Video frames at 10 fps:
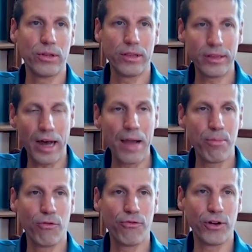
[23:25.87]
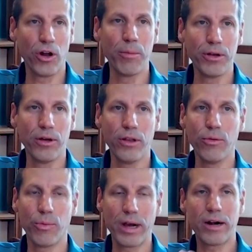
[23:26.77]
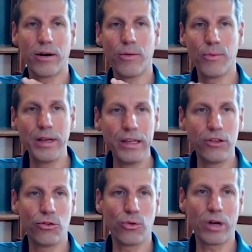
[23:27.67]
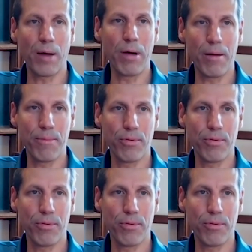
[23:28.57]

type of phenomenon where we need to come up